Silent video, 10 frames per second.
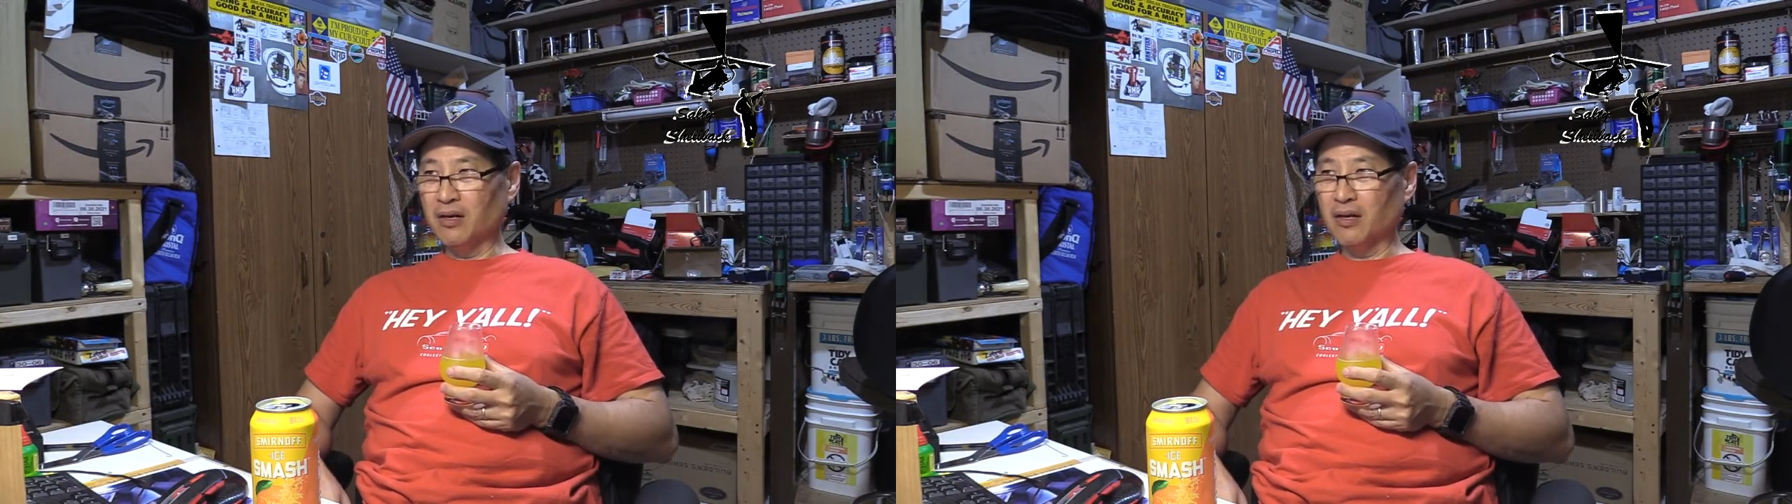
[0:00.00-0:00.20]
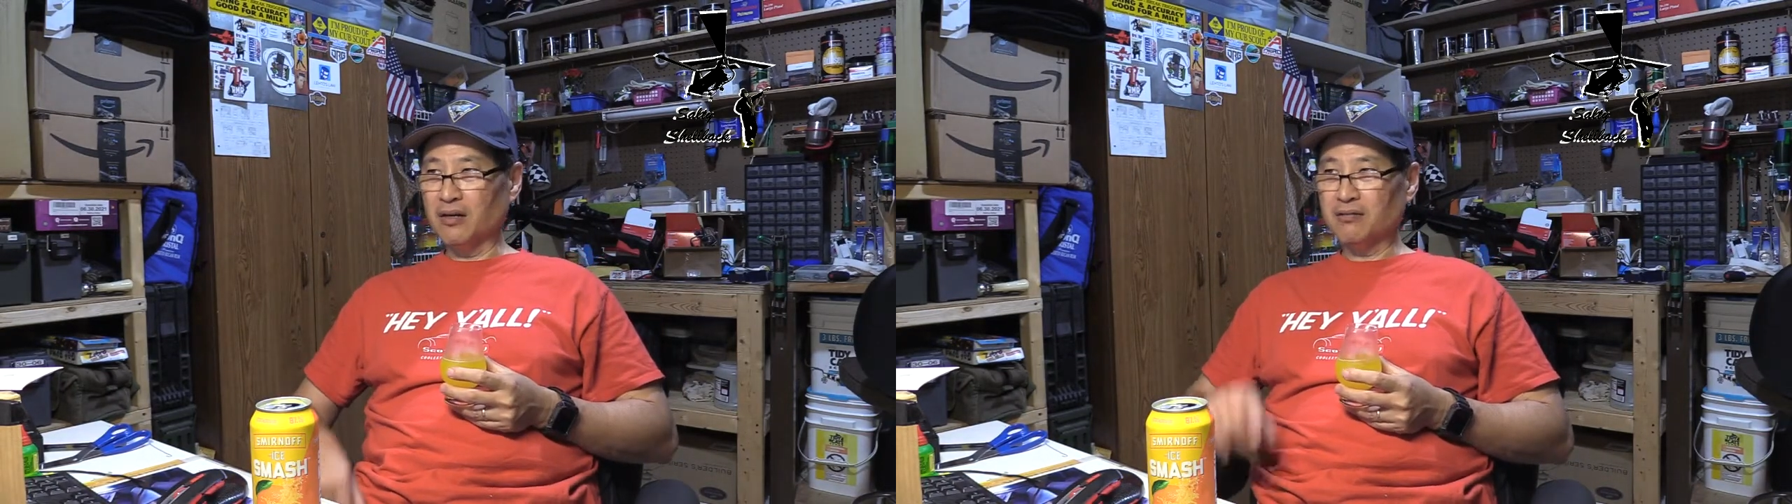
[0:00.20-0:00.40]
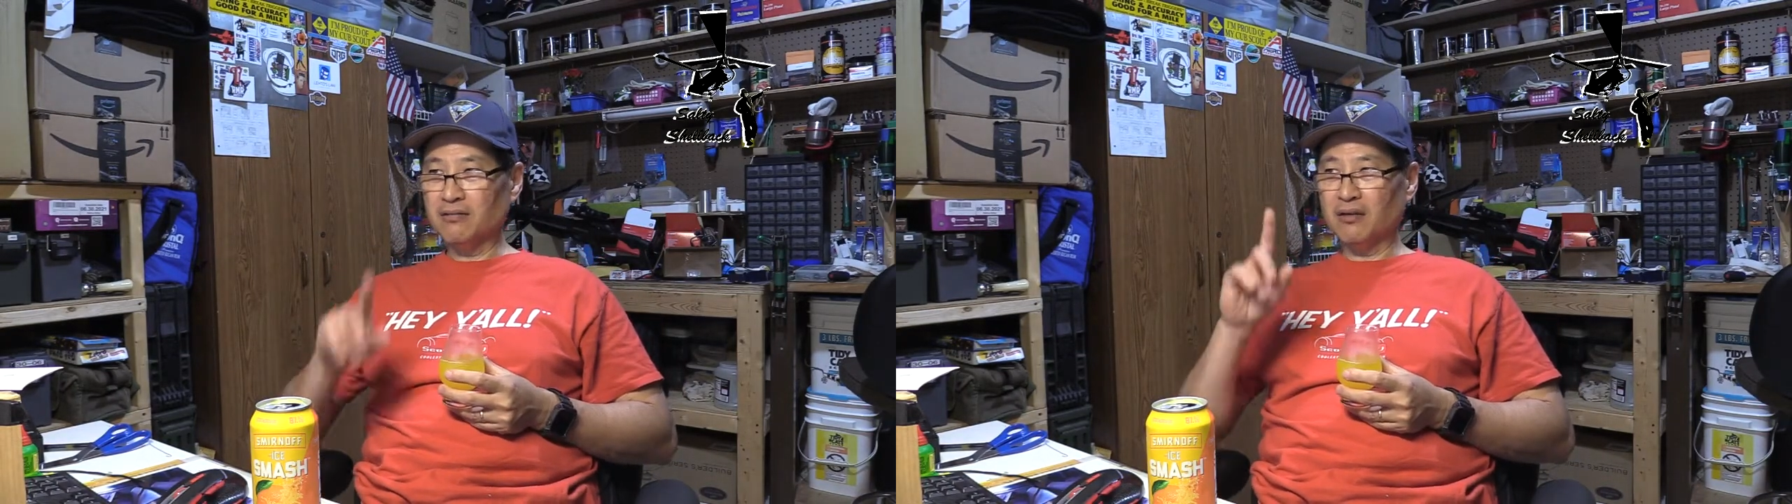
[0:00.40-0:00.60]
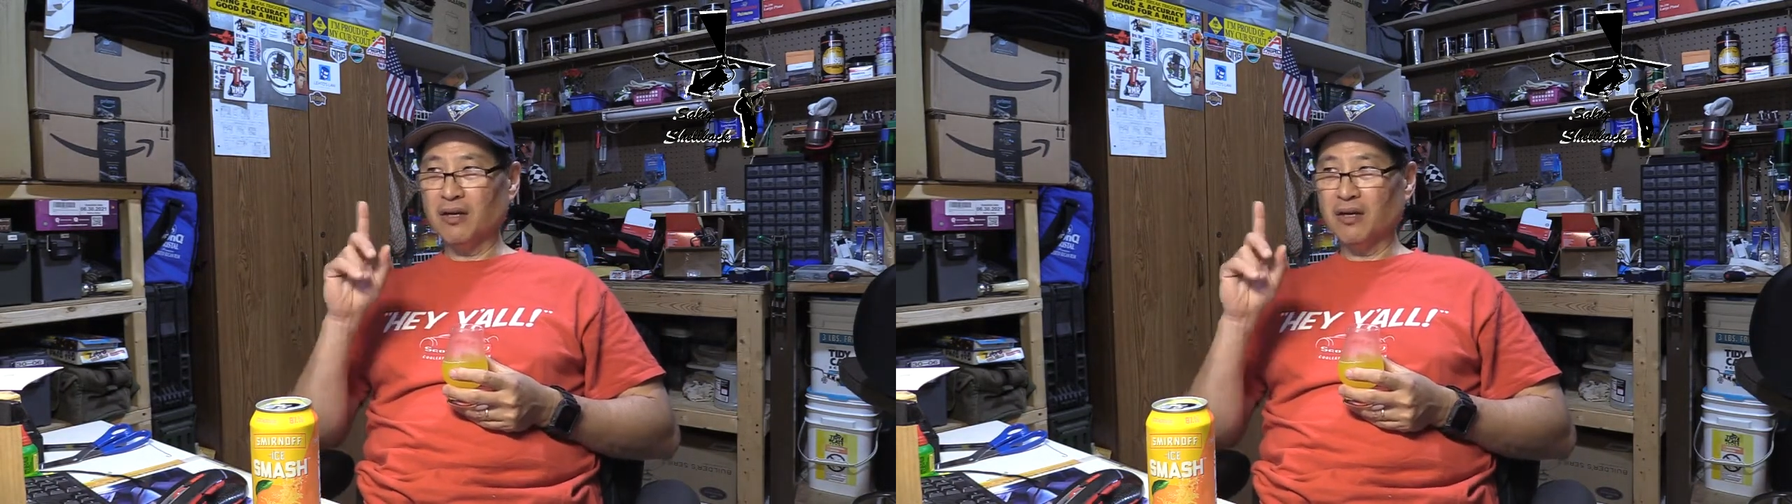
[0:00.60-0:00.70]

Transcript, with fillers: uh,